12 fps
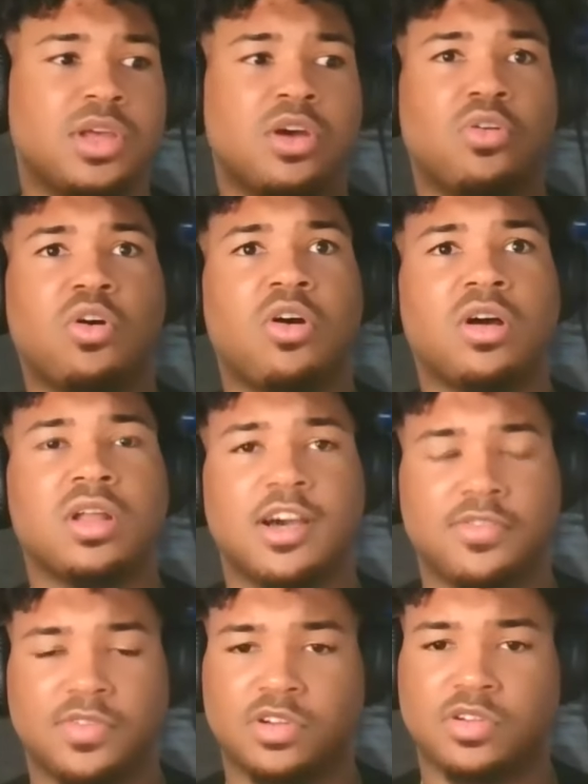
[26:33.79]
We go all
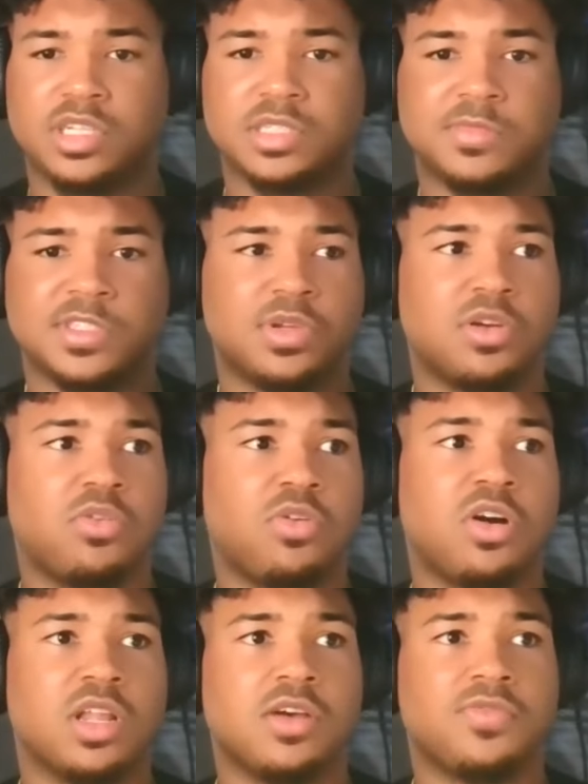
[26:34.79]
out for Christmas. We
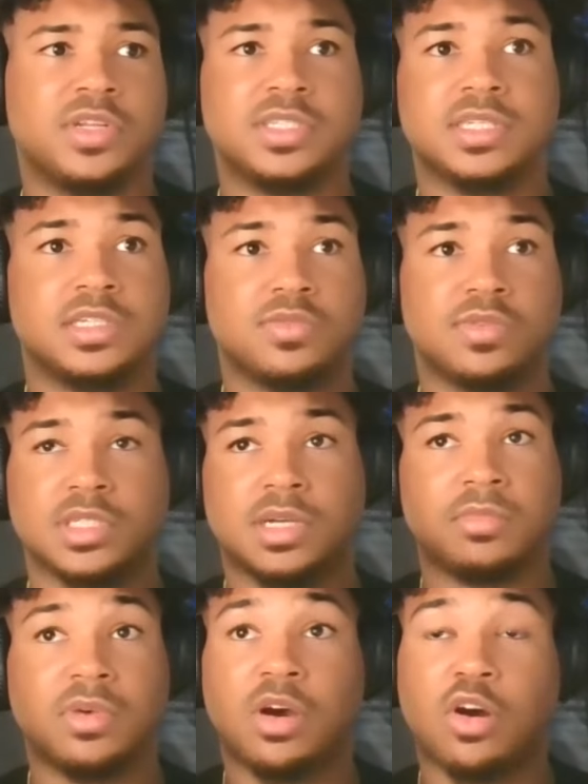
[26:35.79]
go all out for these things, which
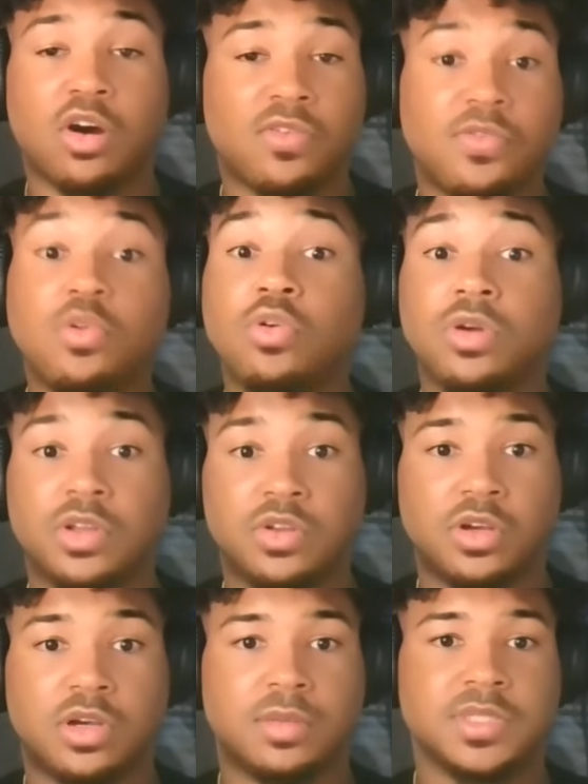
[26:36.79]
I'm all for.
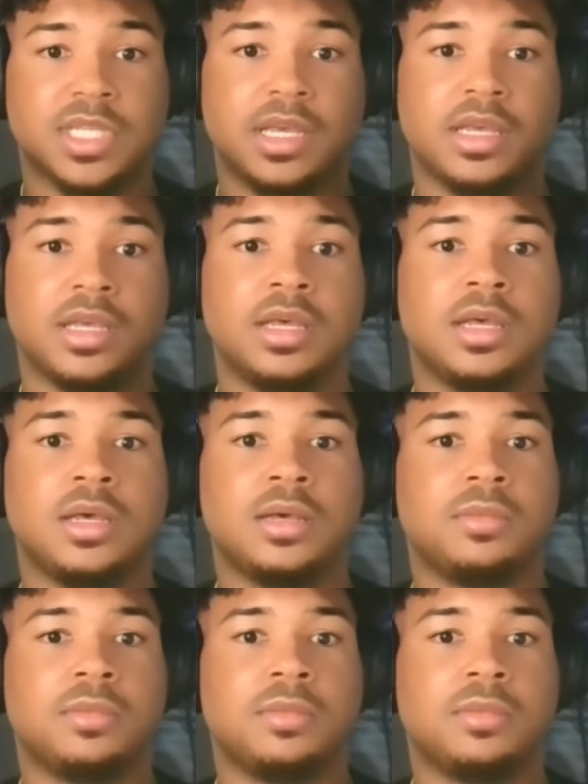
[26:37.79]
You know what I'm saying?